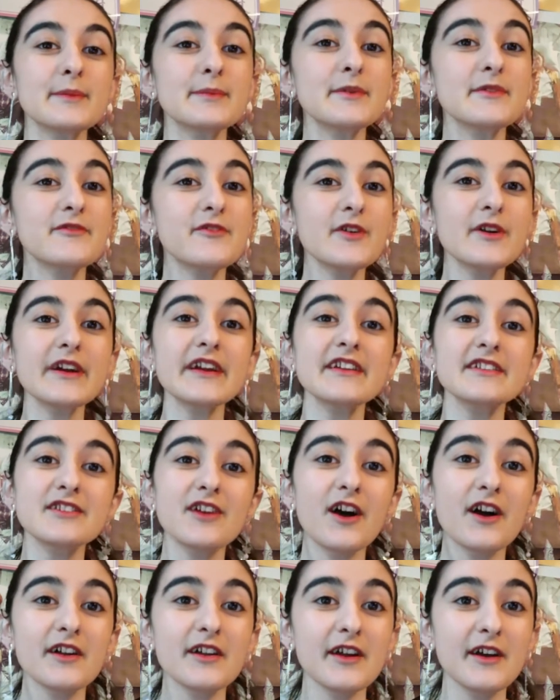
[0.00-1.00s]
before I
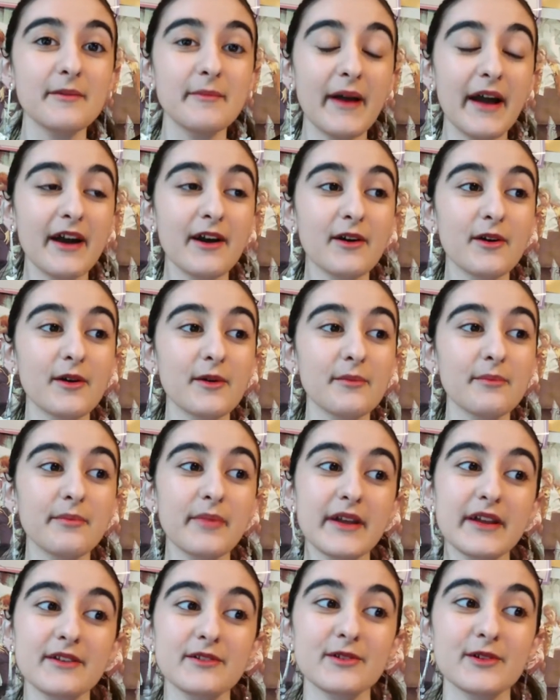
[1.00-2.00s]
talk about
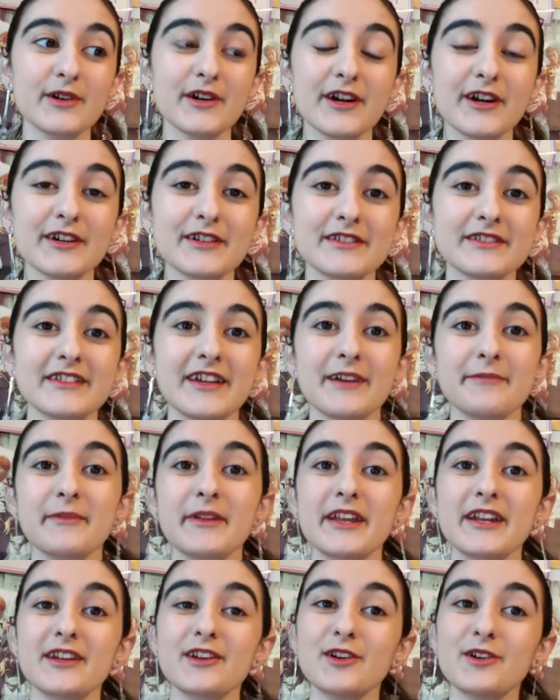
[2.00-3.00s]
Pandora Hearts, I'm
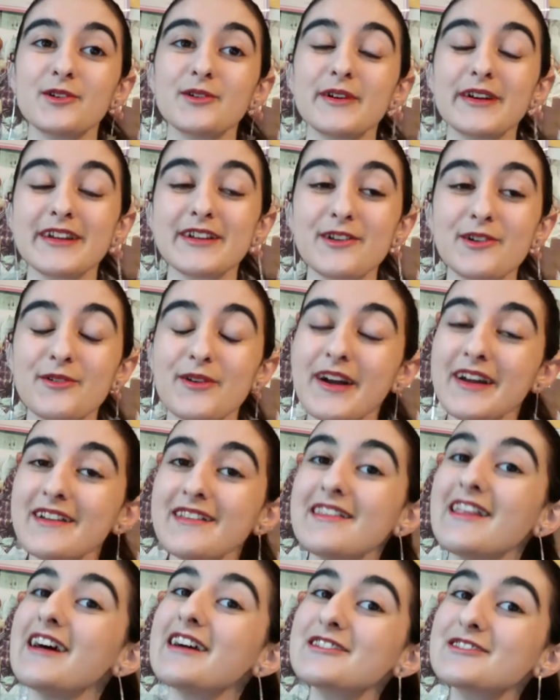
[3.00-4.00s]
going to go in
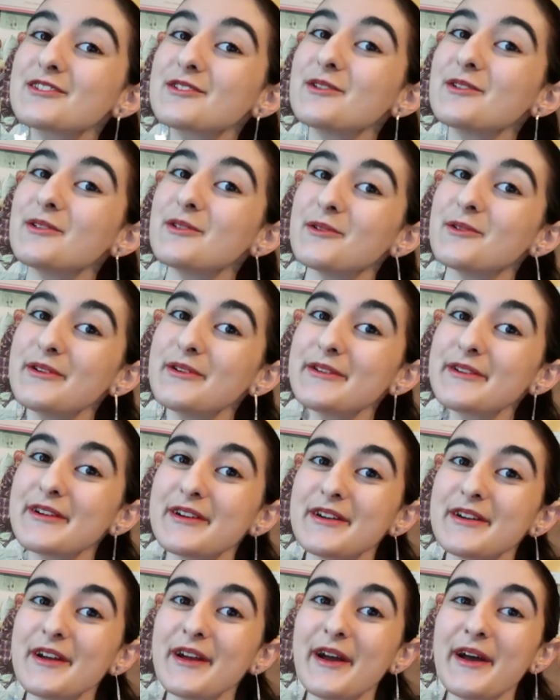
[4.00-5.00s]
chronological
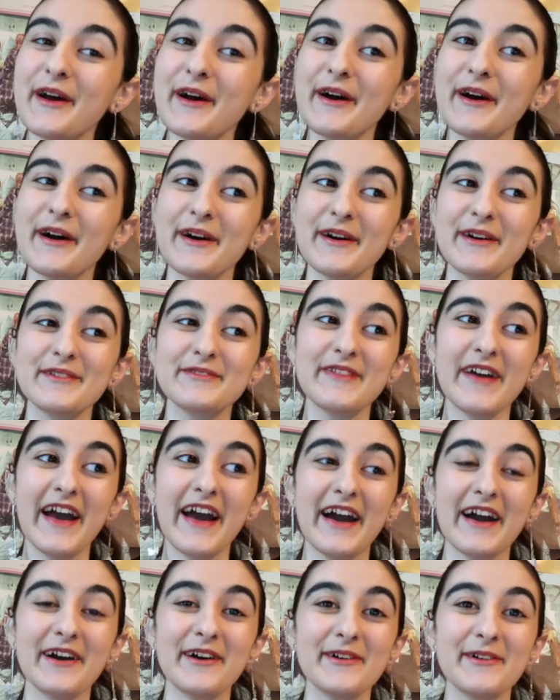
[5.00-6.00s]
order of
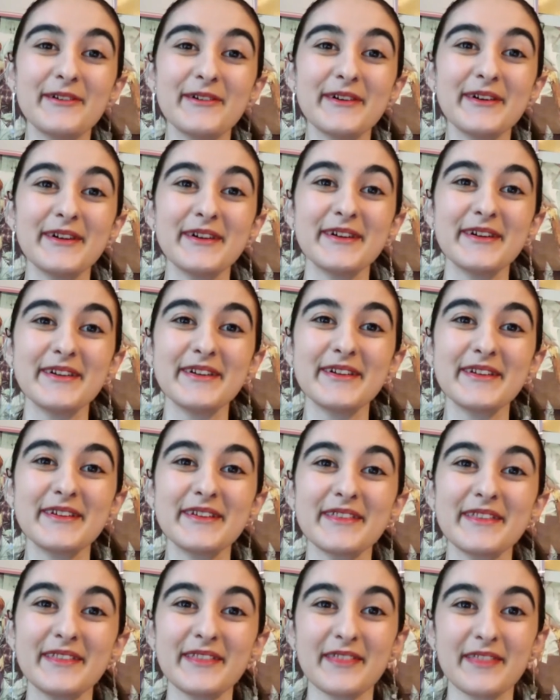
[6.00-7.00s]
how
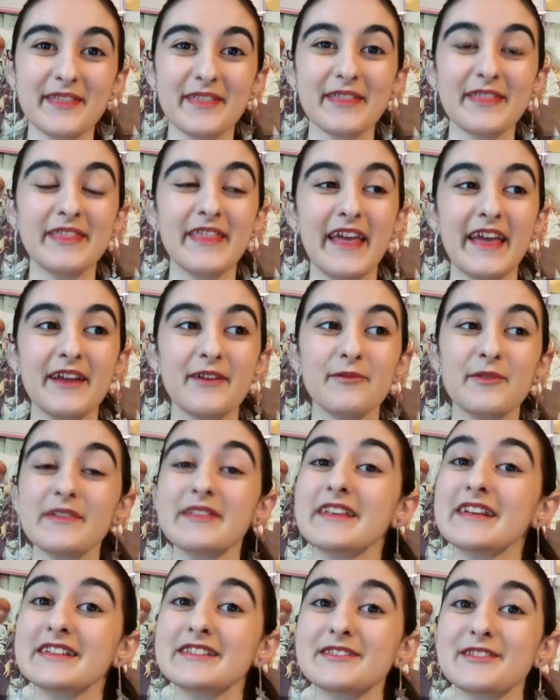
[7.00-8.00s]
they
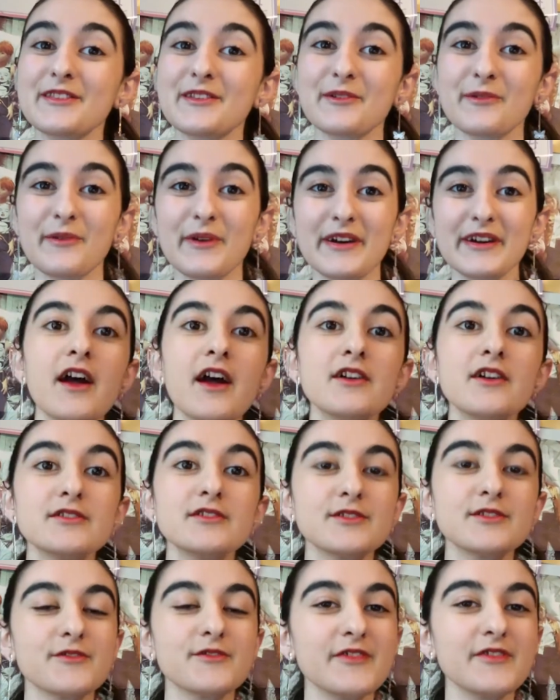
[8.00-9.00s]
released their work.
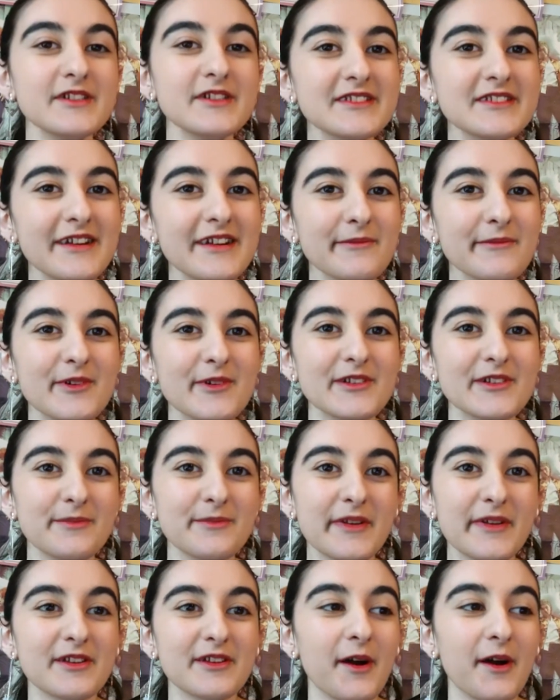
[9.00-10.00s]
So first I'm going to
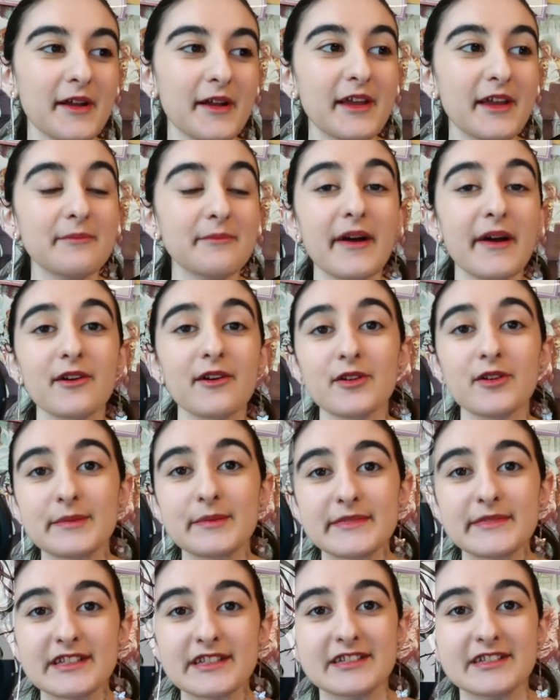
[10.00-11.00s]
be talking about
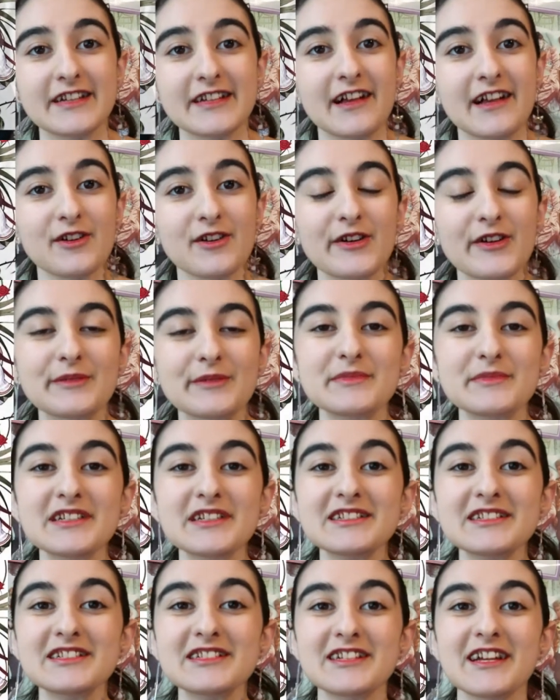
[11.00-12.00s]
Crimson Shell.
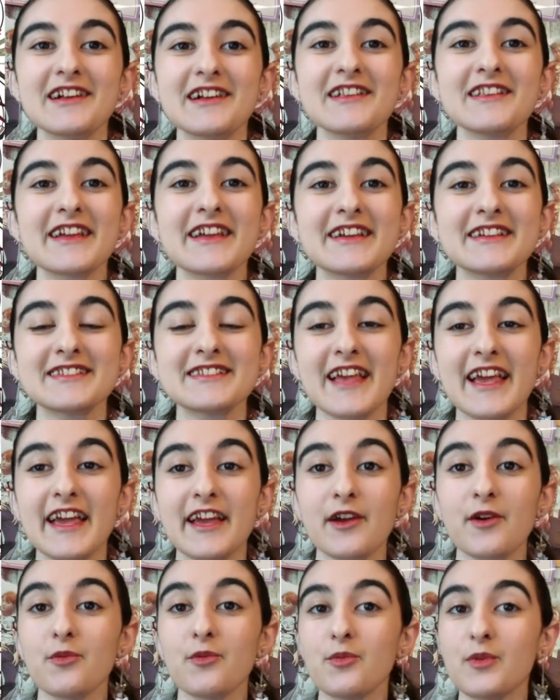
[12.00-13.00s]
Crimson Shell is
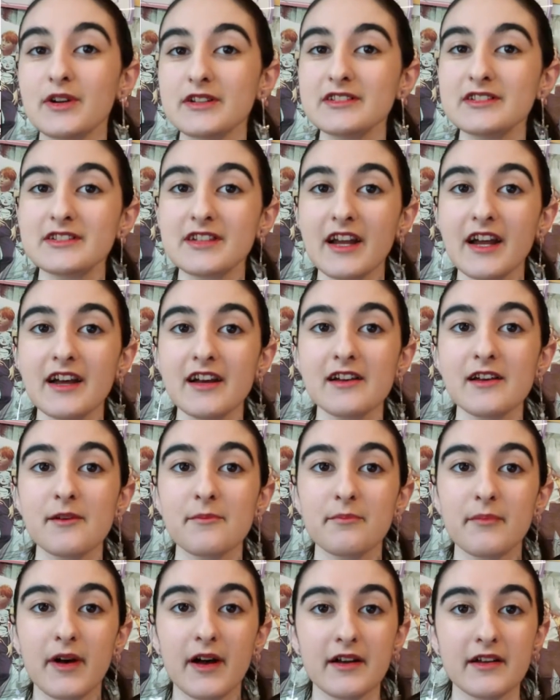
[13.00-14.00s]
a one-shot
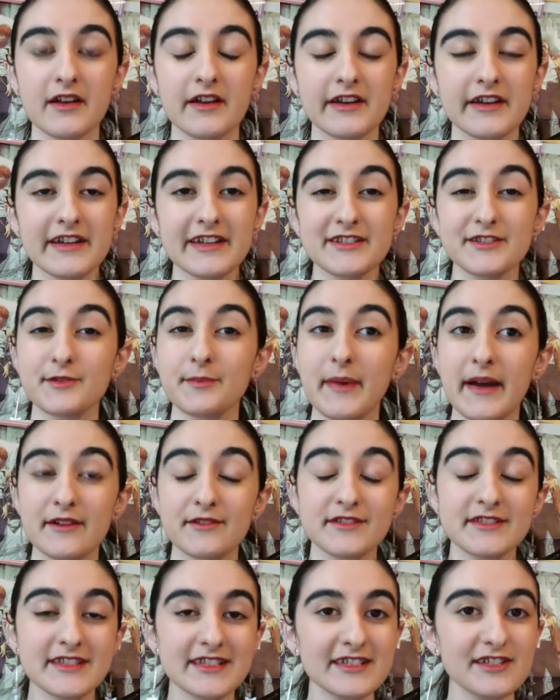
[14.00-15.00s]
manga. It's
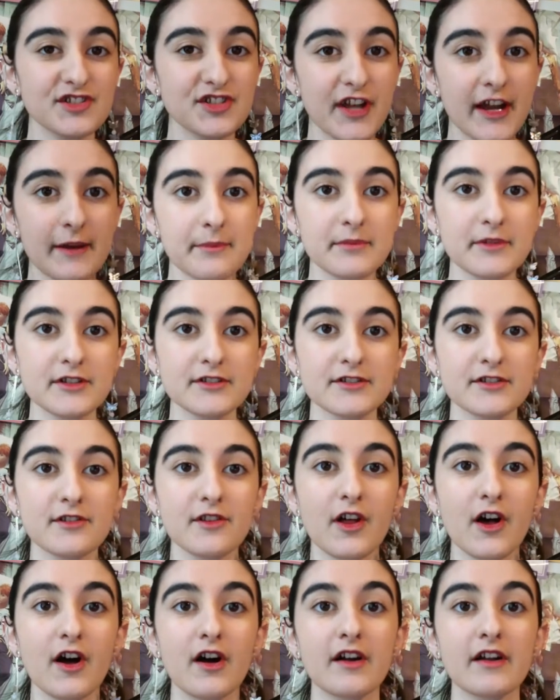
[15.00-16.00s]
about 6 chapters
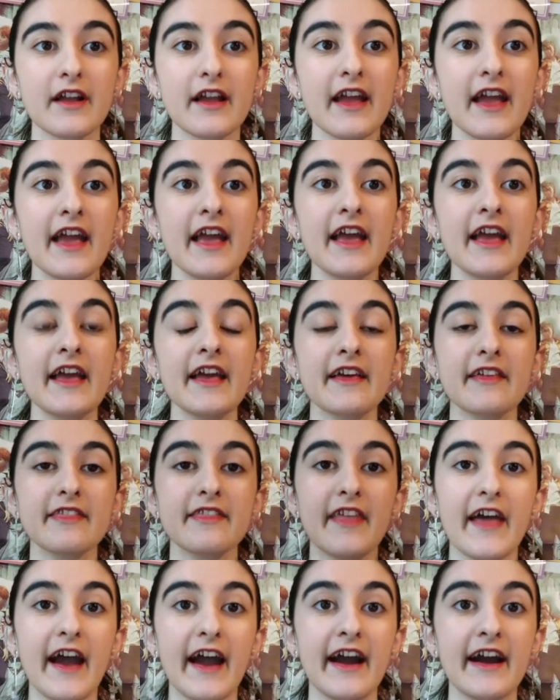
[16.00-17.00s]
long
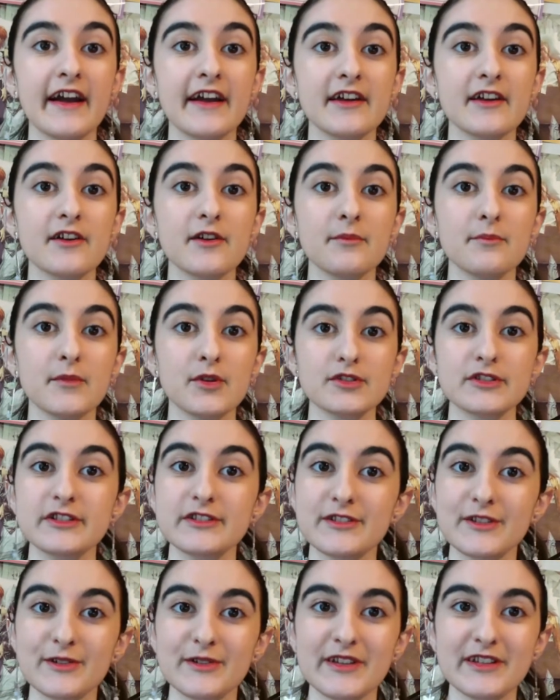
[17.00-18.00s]
that
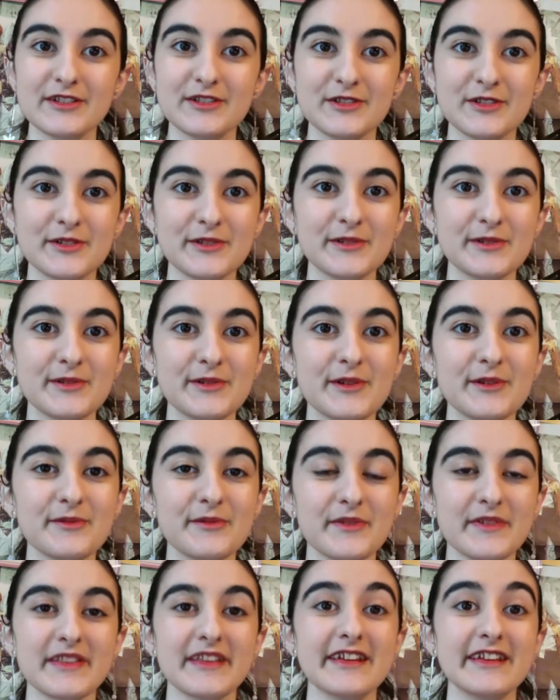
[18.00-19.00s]
Mochizuki Jun
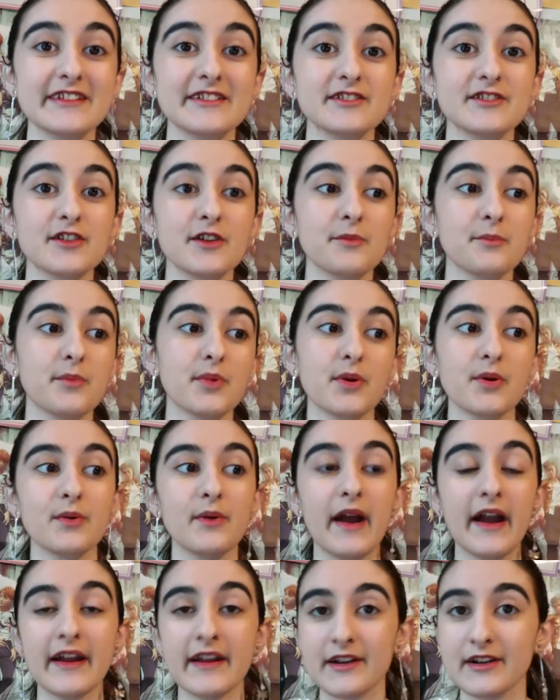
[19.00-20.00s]
released
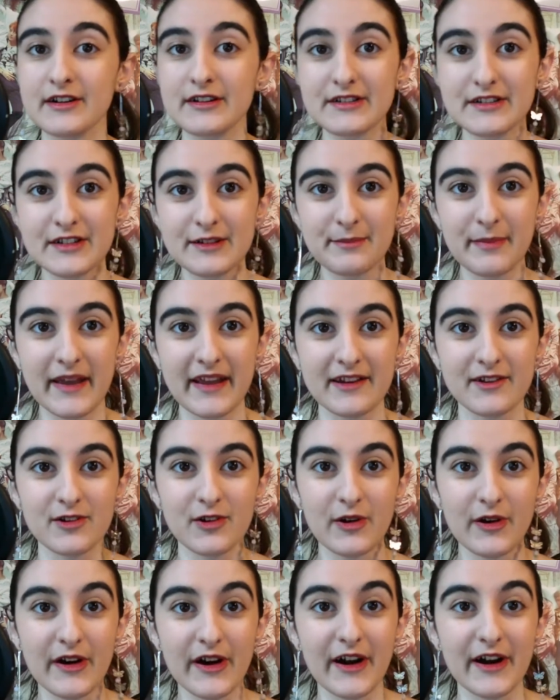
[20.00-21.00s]
prior to
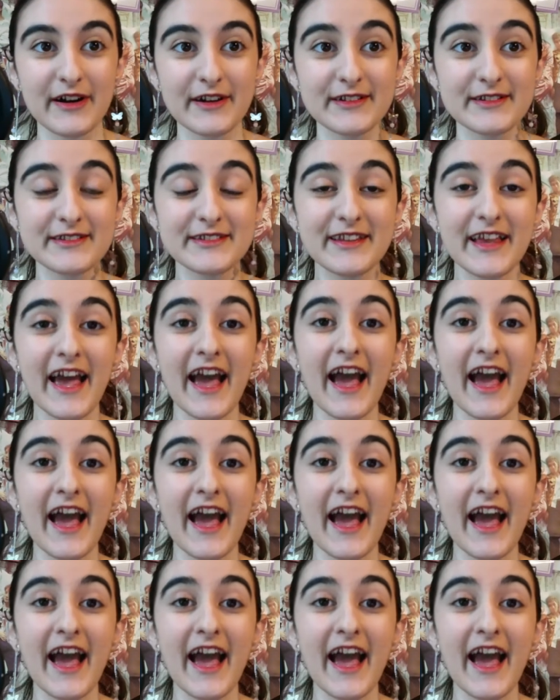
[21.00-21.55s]
Pandora Hearts.